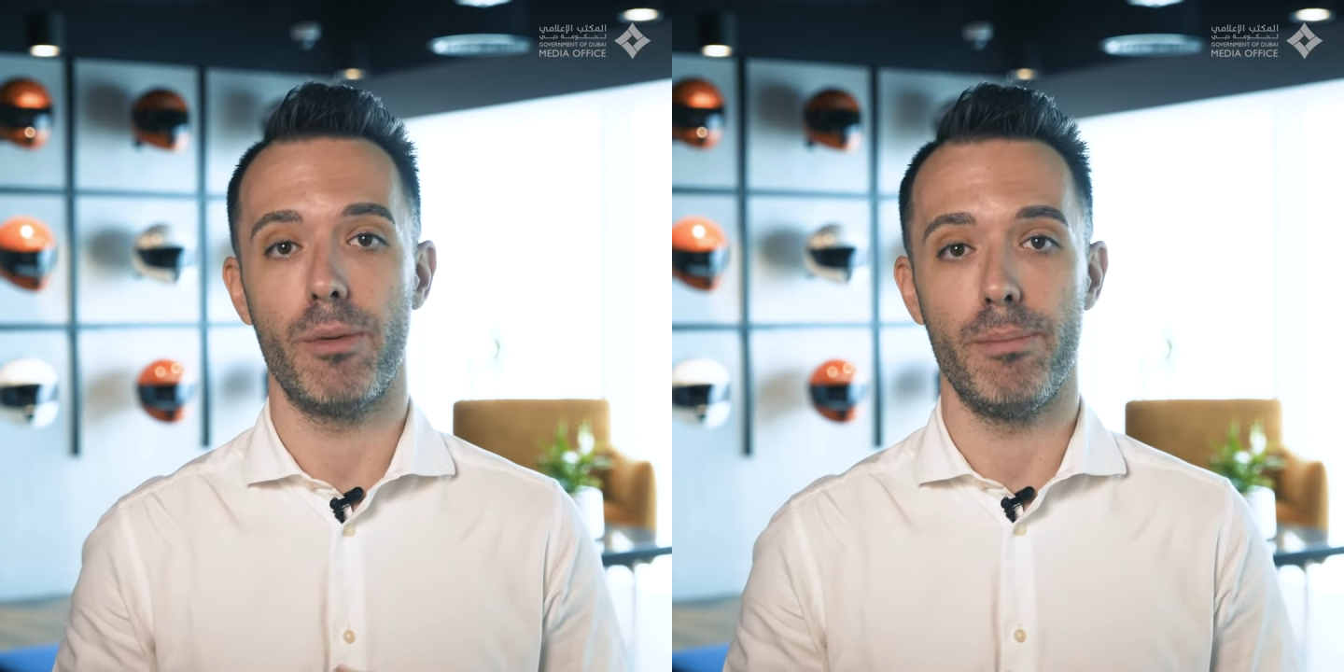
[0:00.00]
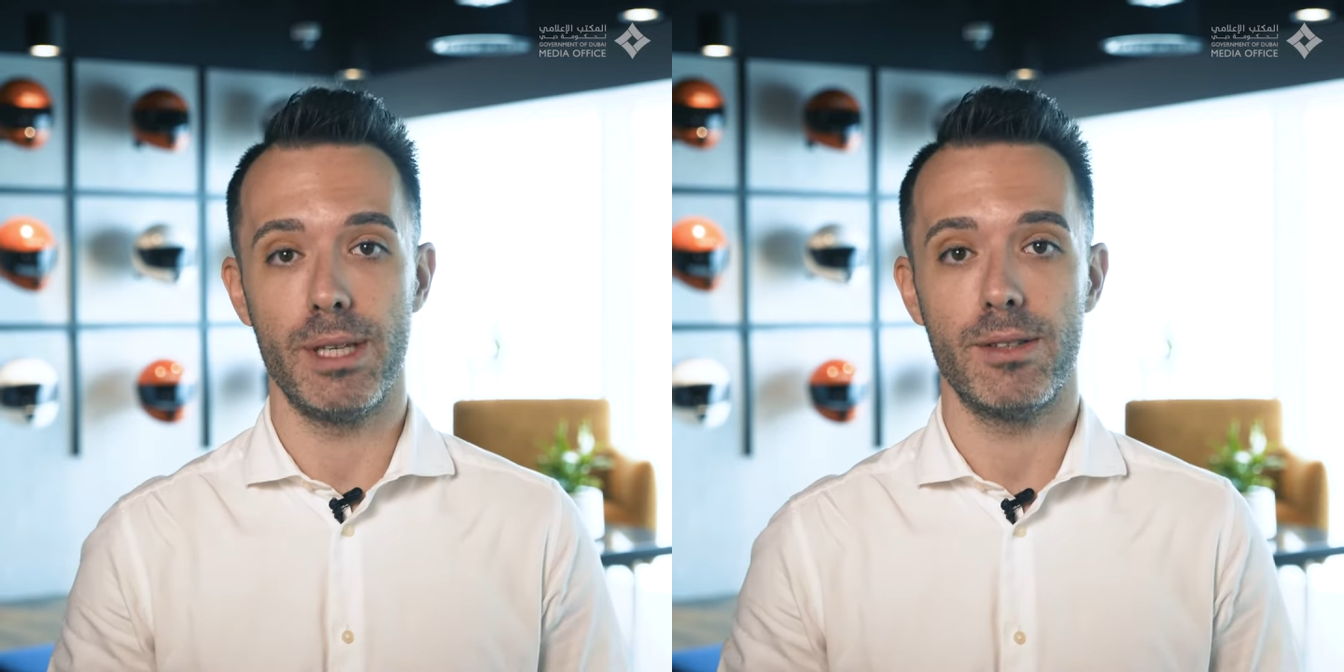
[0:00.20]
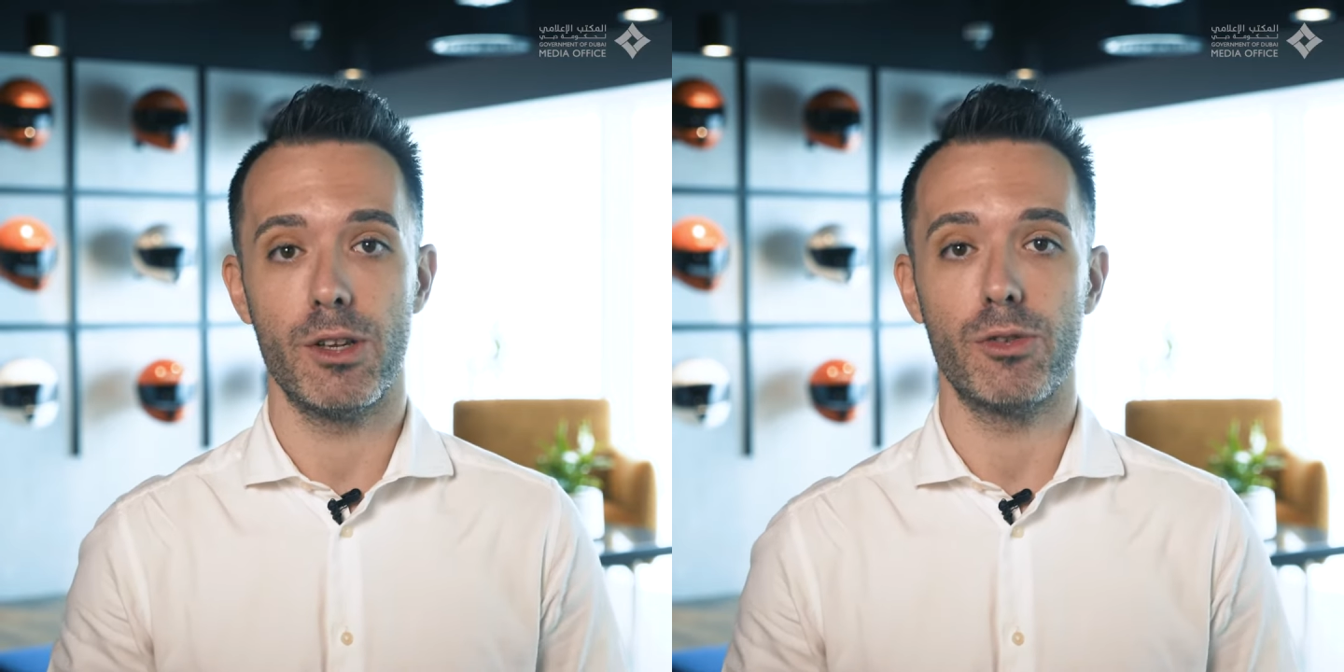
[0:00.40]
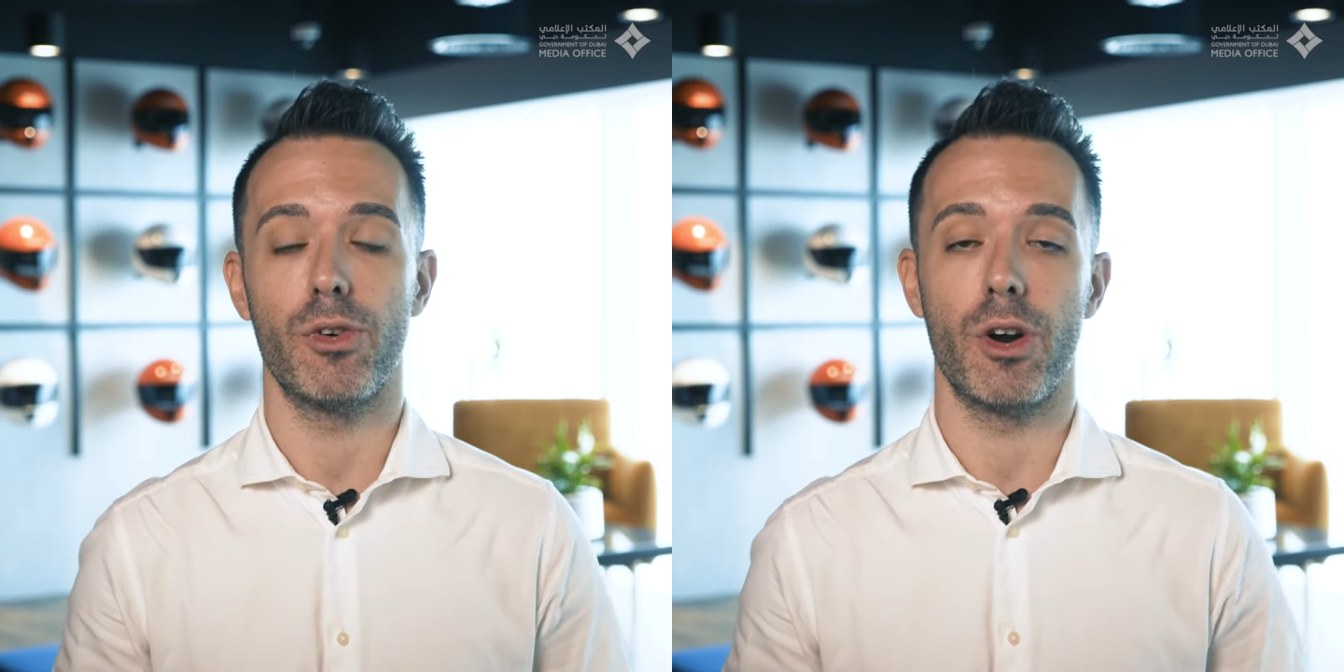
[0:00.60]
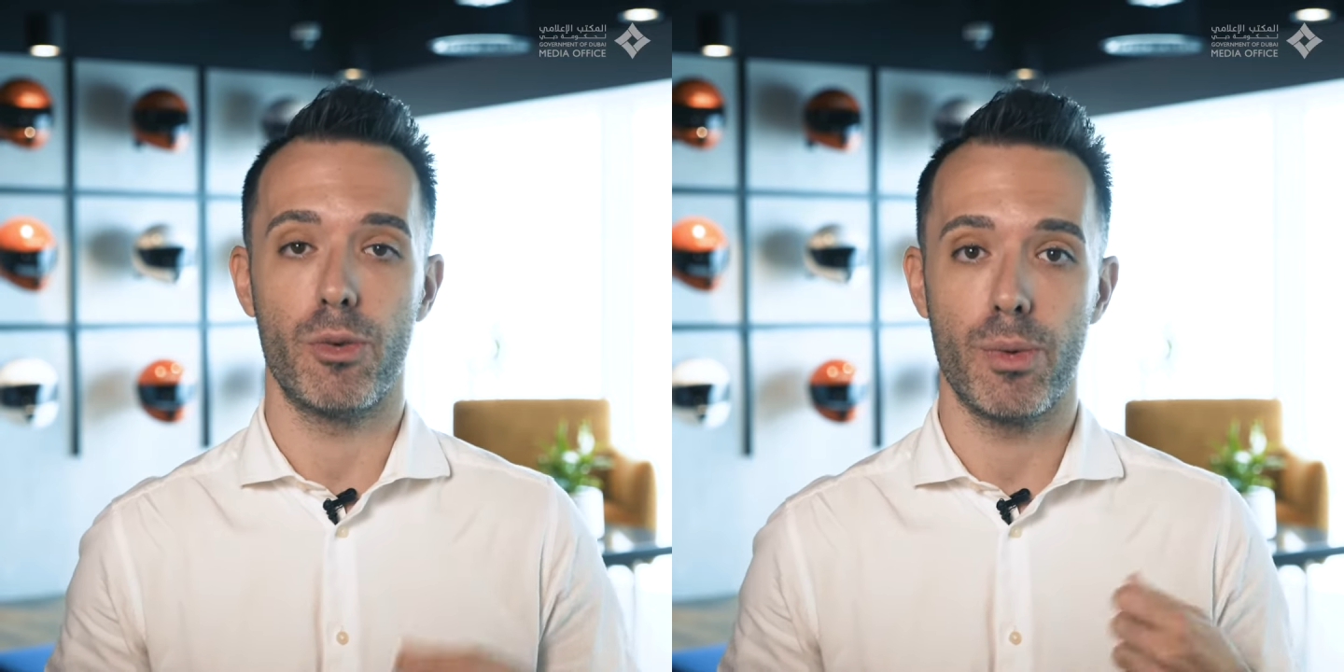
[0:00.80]
business
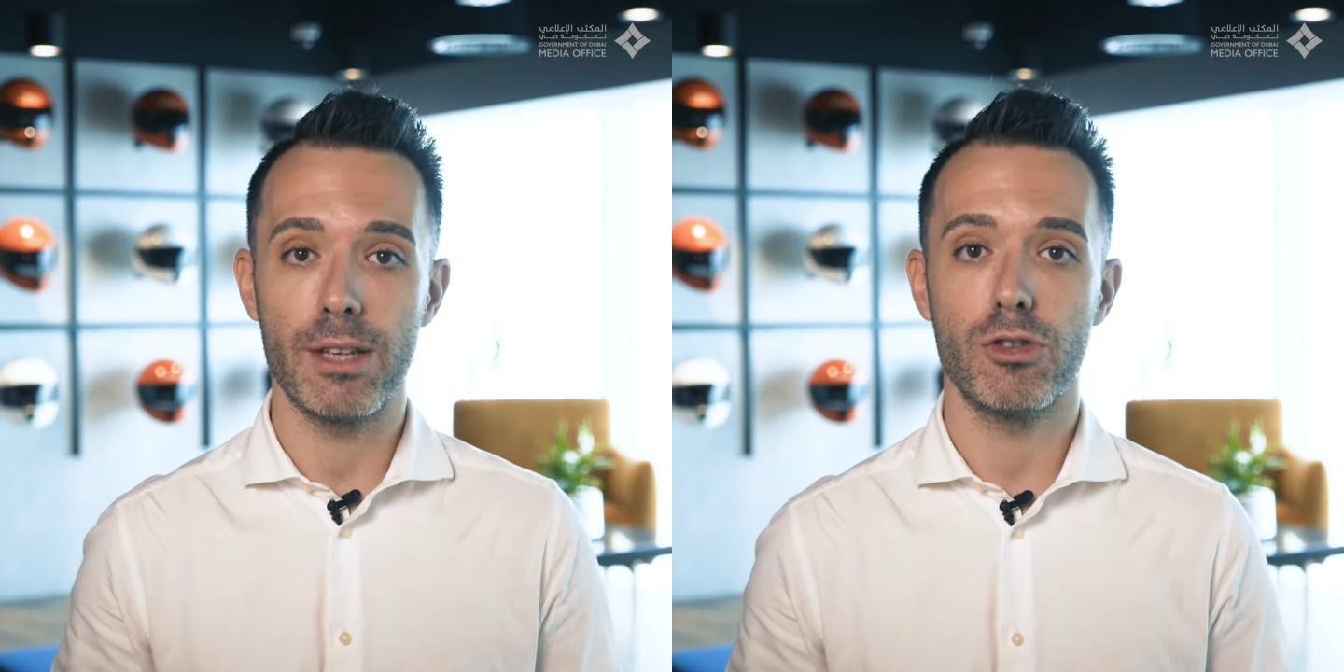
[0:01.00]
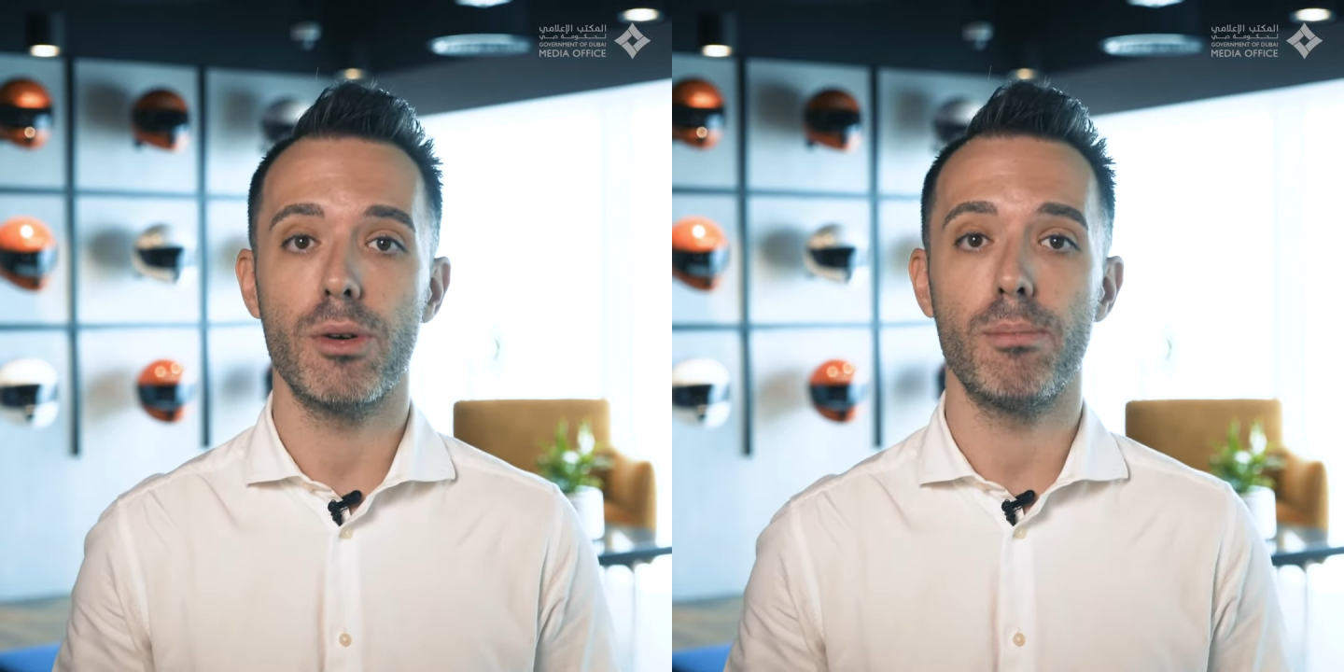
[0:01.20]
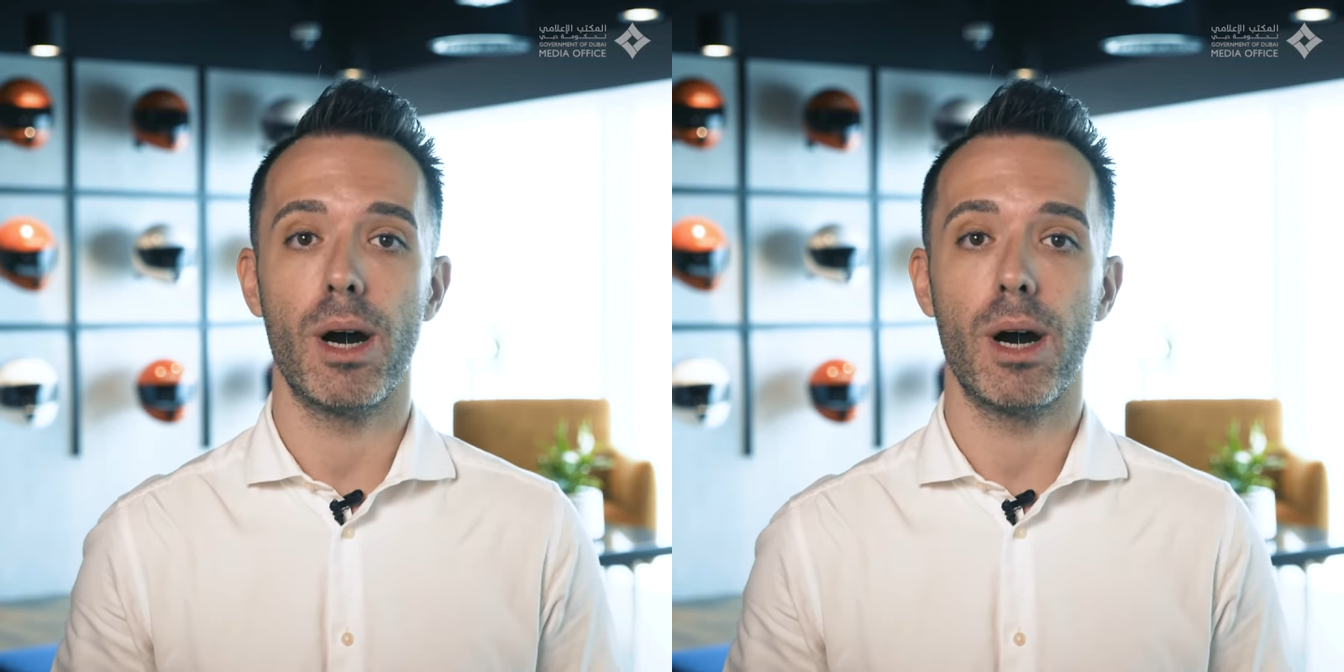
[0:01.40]
for our restaurant